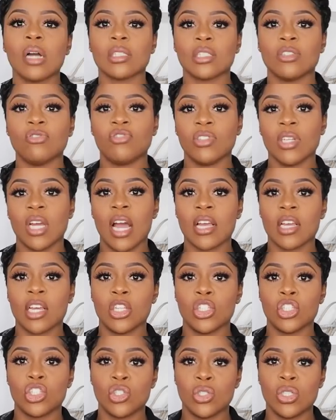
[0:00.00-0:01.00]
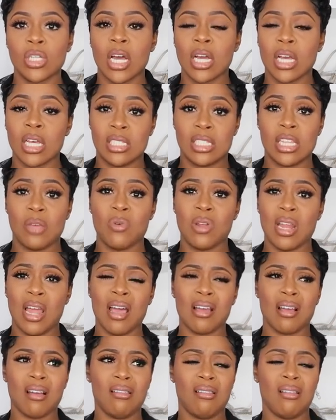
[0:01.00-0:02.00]
i don't think i can do that because they were
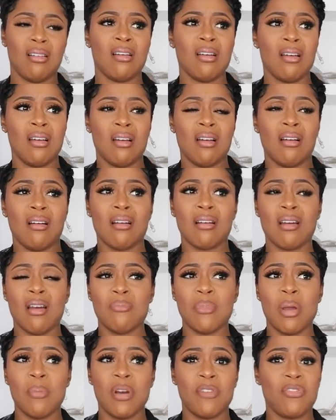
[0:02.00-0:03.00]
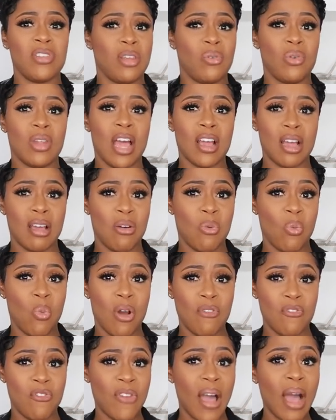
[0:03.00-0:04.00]
like i can't remember i think they were like
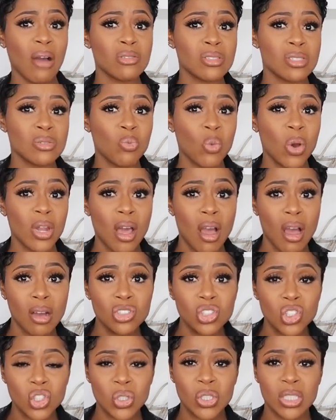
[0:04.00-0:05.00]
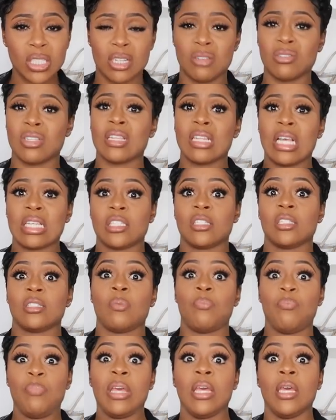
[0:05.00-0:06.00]
1100 and i was like that's just
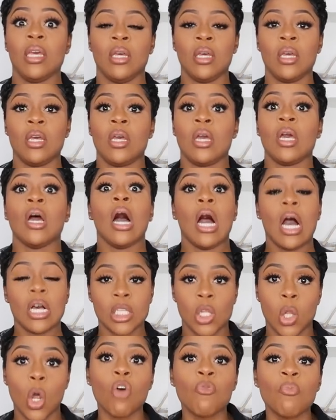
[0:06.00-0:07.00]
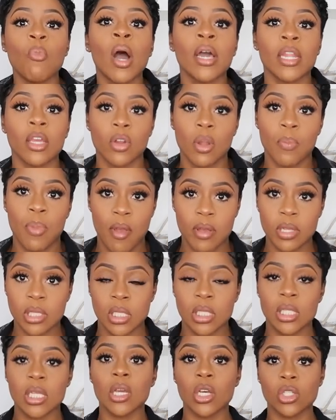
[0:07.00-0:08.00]
a bit that's a lot of money on a pair of
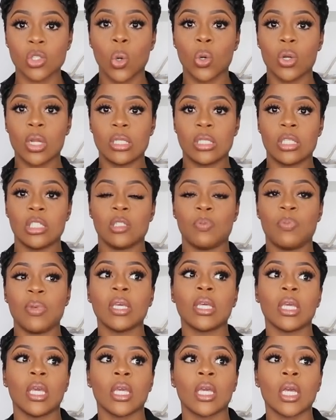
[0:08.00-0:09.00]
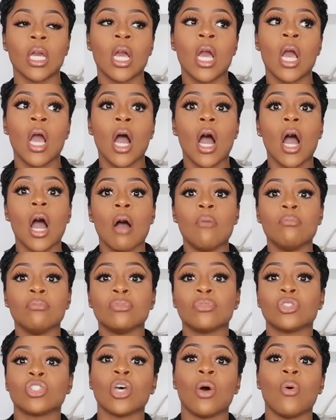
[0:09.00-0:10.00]
sneakers, honestly speaking. Um,
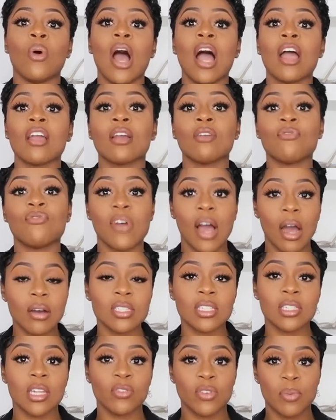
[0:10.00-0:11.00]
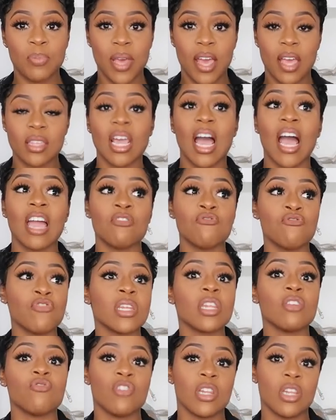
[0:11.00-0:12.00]
so I found another pair that I
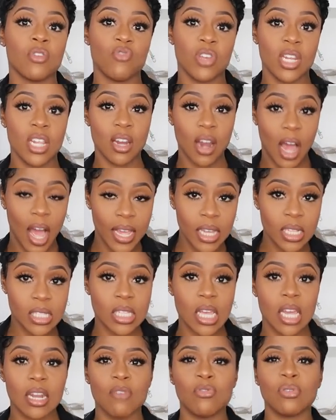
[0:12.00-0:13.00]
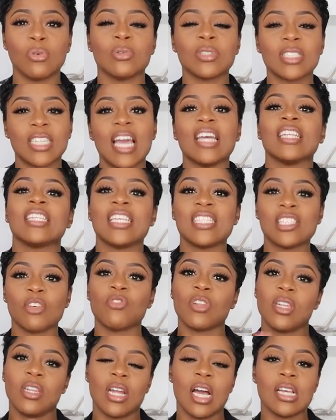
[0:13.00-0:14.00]
really, really, really liked. And I thought, yeah, these are
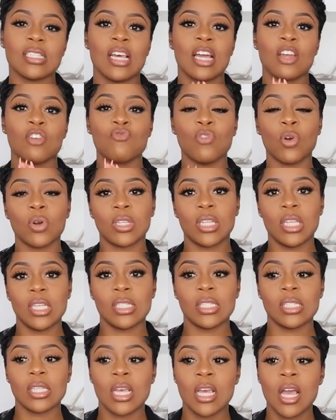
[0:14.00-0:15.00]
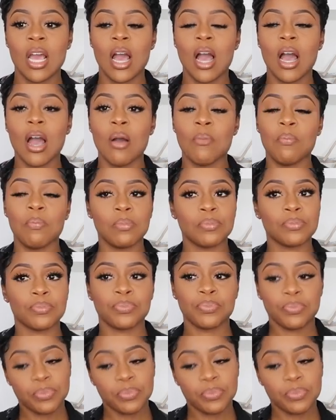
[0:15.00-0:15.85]
really nice. I can rock these. Um,